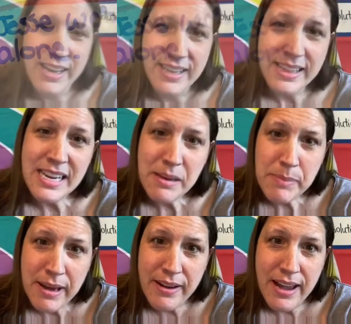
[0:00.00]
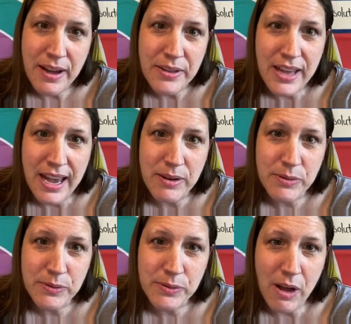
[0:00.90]
Think about how that
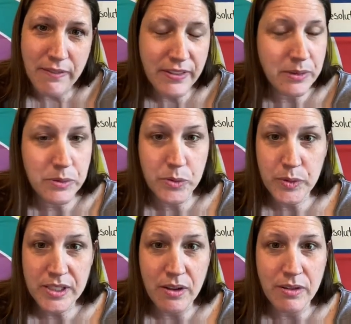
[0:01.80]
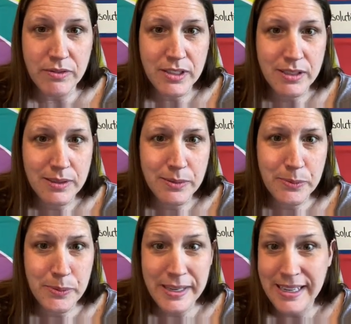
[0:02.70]
conflict was resolved.
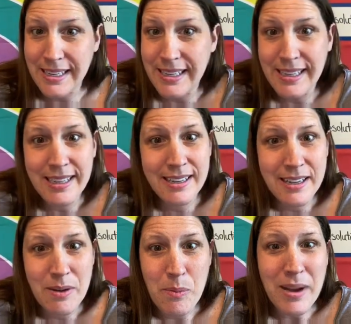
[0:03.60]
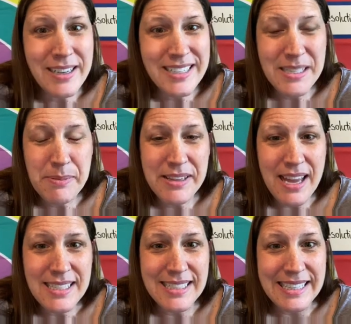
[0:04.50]
We wanted it to be
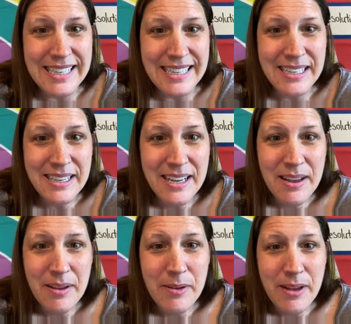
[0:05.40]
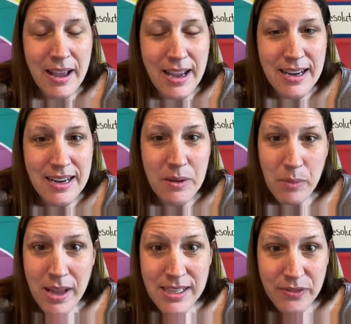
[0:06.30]
Leslie, and it
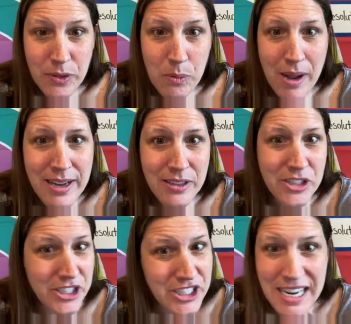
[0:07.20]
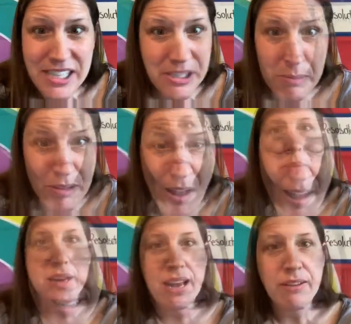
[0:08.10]
was for a while. She changed him a lot.
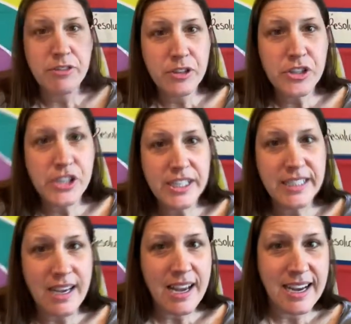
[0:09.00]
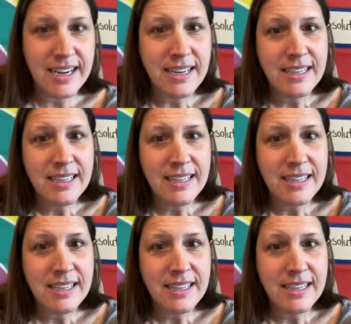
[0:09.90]
But after she died,